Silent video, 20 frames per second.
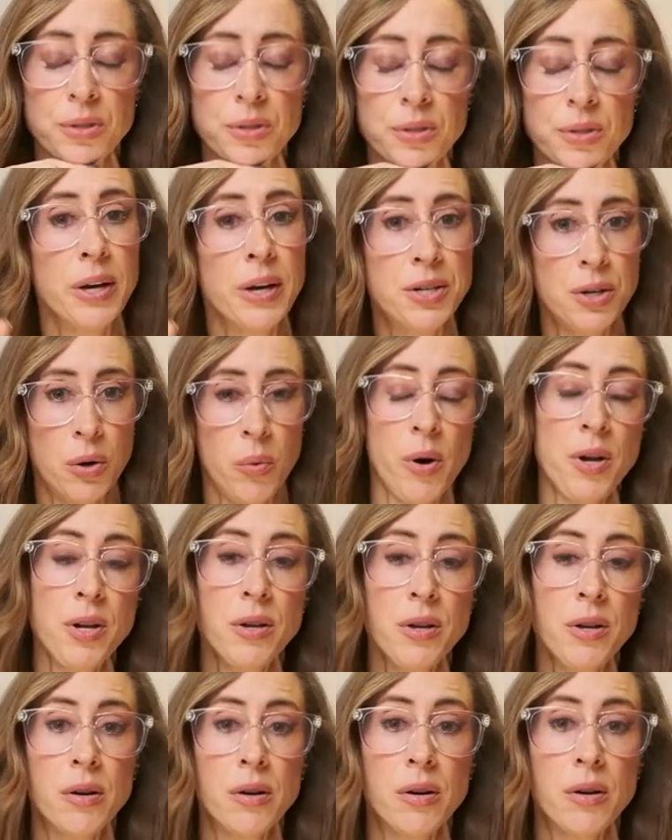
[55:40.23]
So I don't want
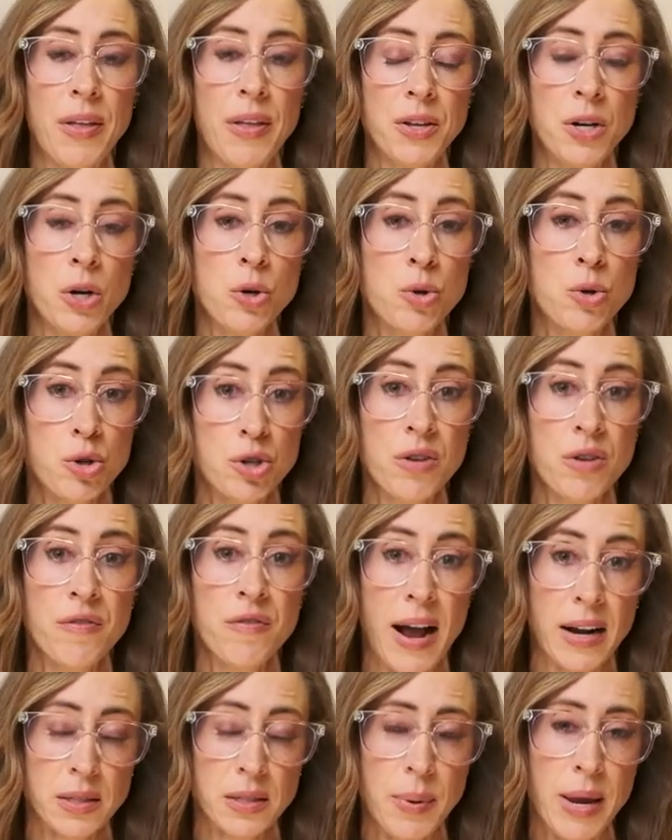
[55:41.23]
you to go by the nutrition
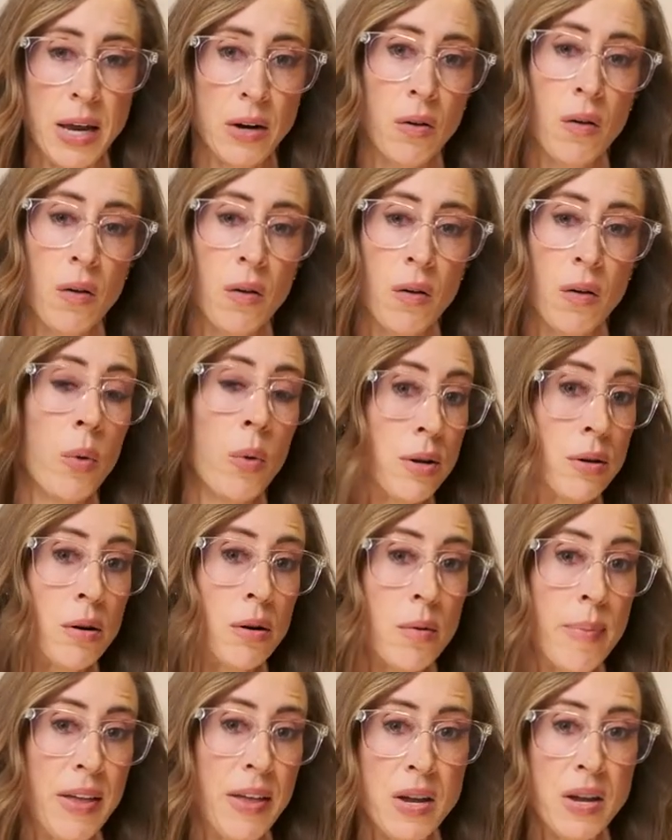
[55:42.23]
facts panel. I want you to
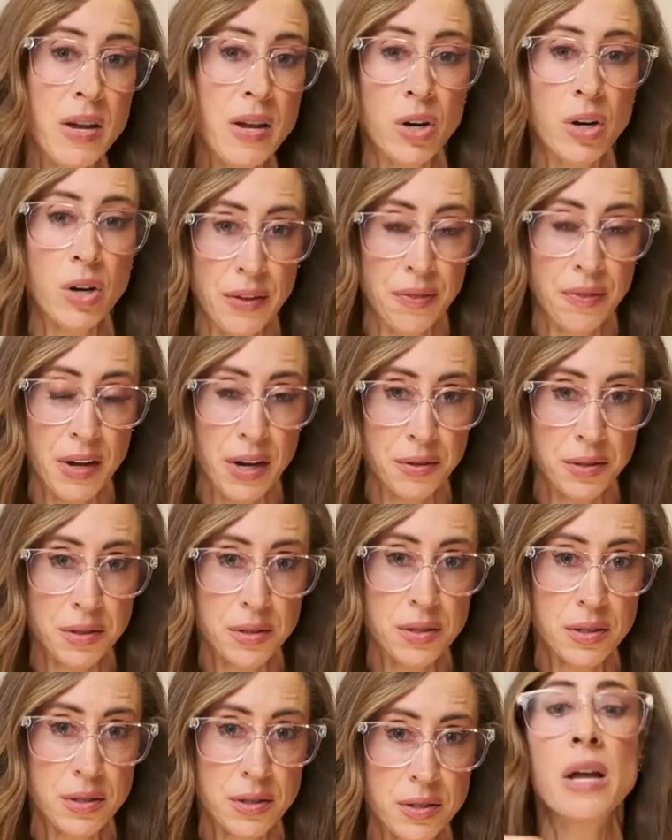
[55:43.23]
go by the ingredient
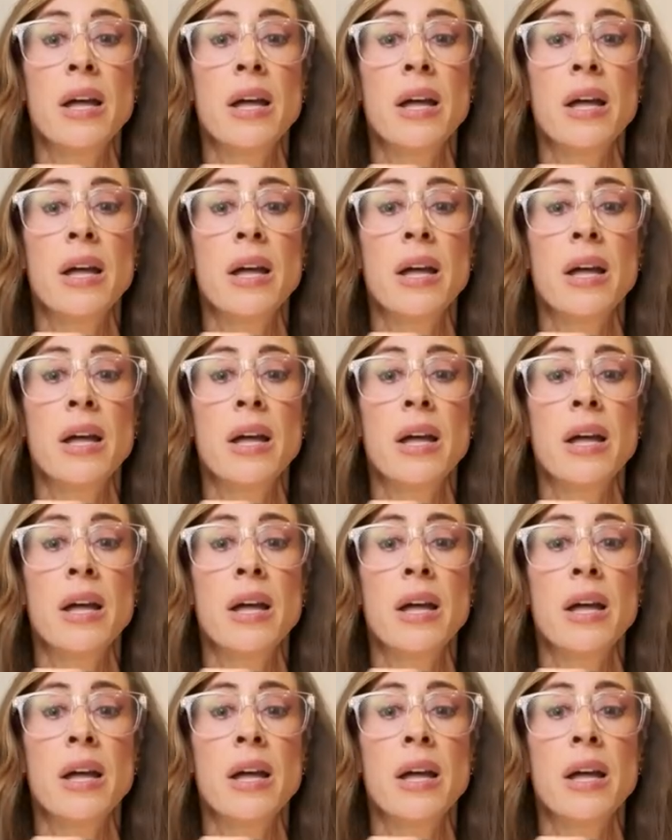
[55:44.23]
list.